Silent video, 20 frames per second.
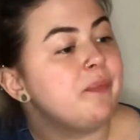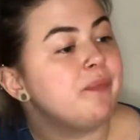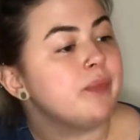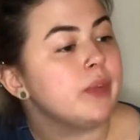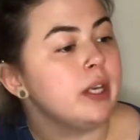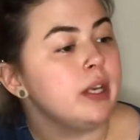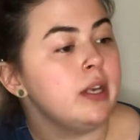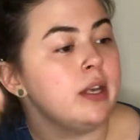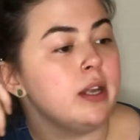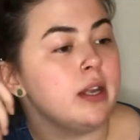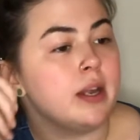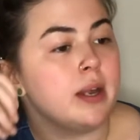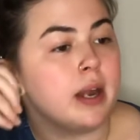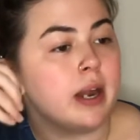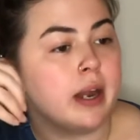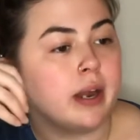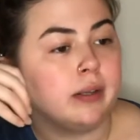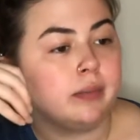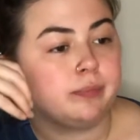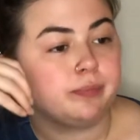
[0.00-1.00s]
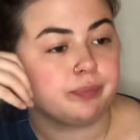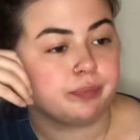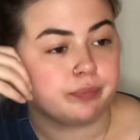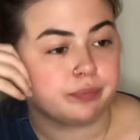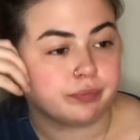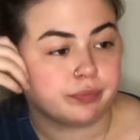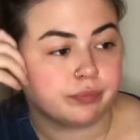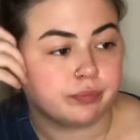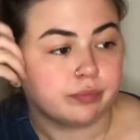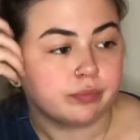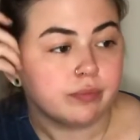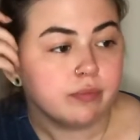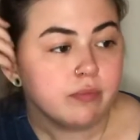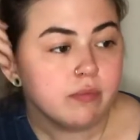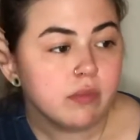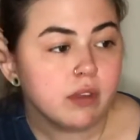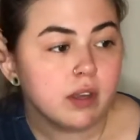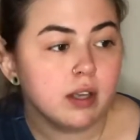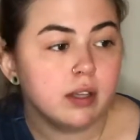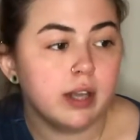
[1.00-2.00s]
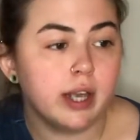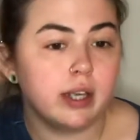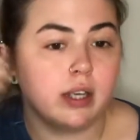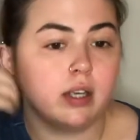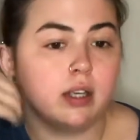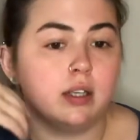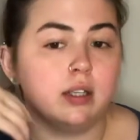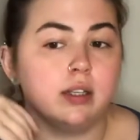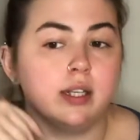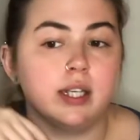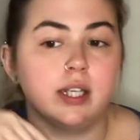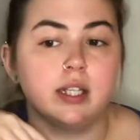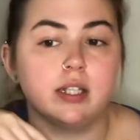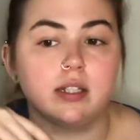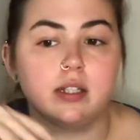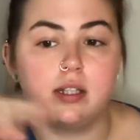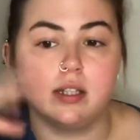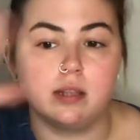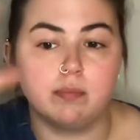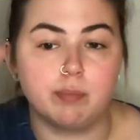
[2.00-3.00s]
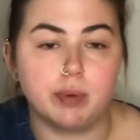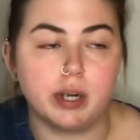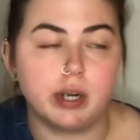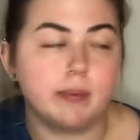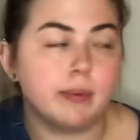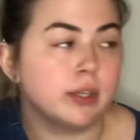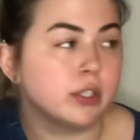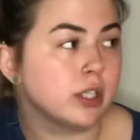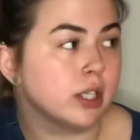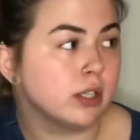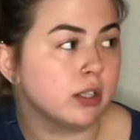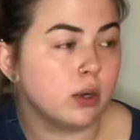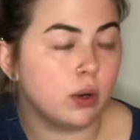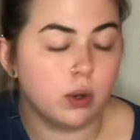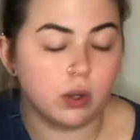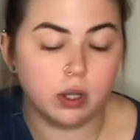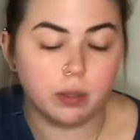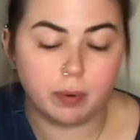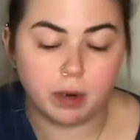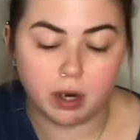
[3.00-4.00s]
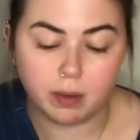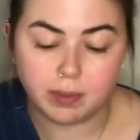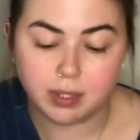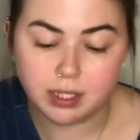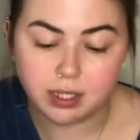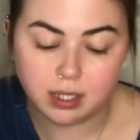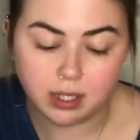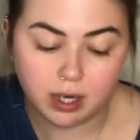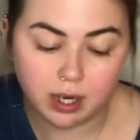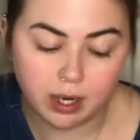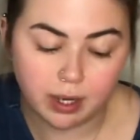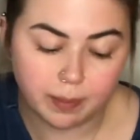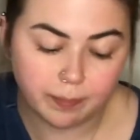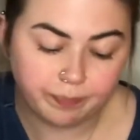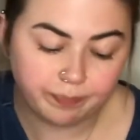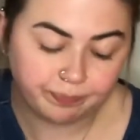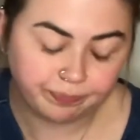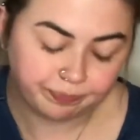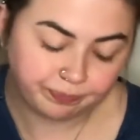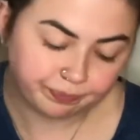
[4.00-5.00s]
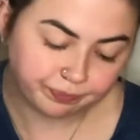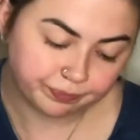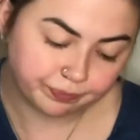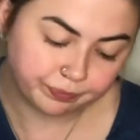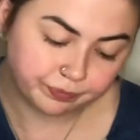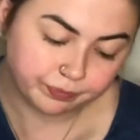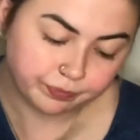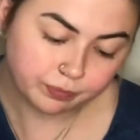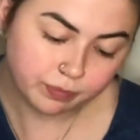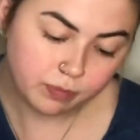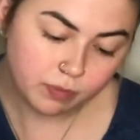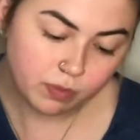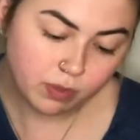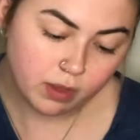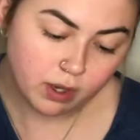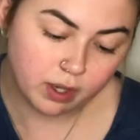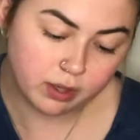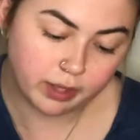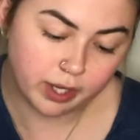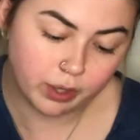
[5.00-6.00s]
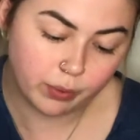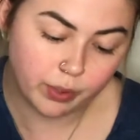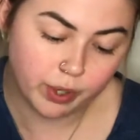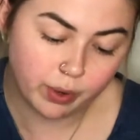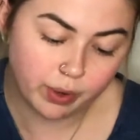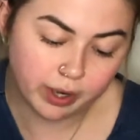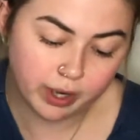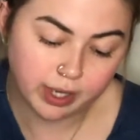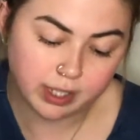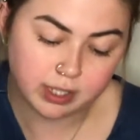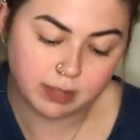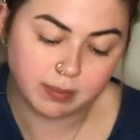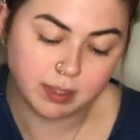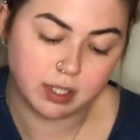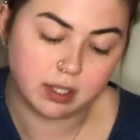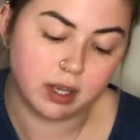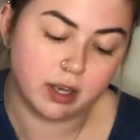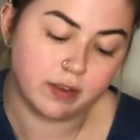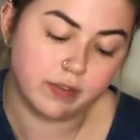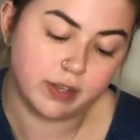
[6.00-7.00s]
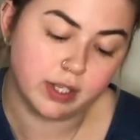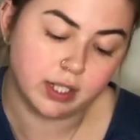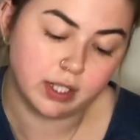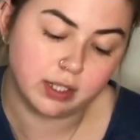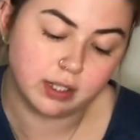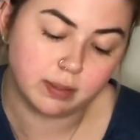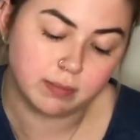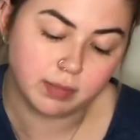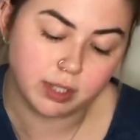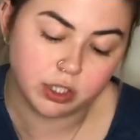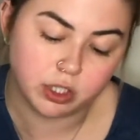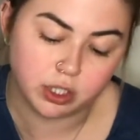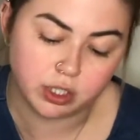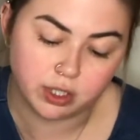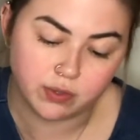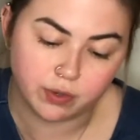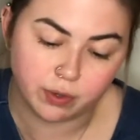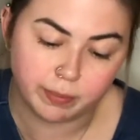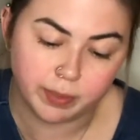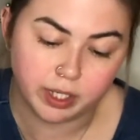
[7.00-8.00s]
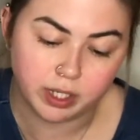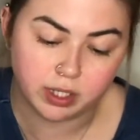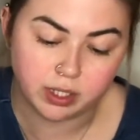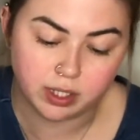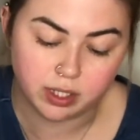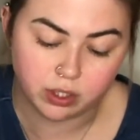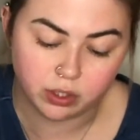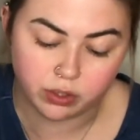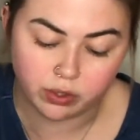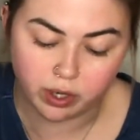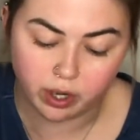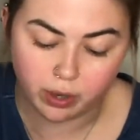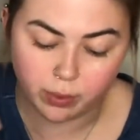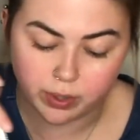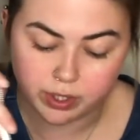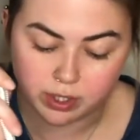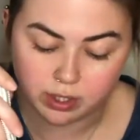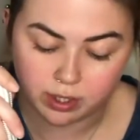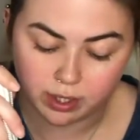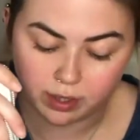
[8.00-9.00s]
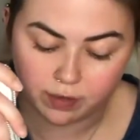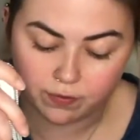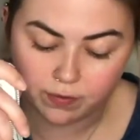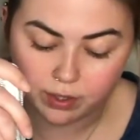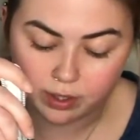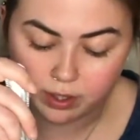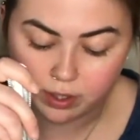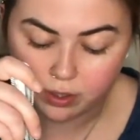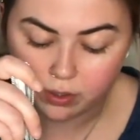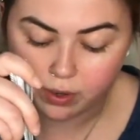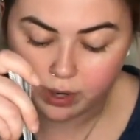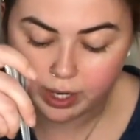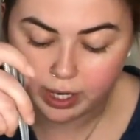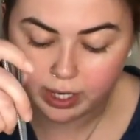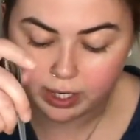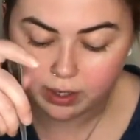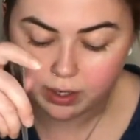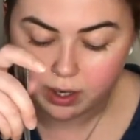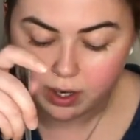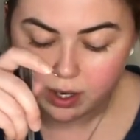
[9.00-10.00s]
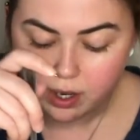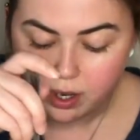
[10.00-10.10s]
He like cleaned pretty much like the whole apartment today and like reorganized some stuff. He did some dishes for me because he knew that I wasn't like feeling great.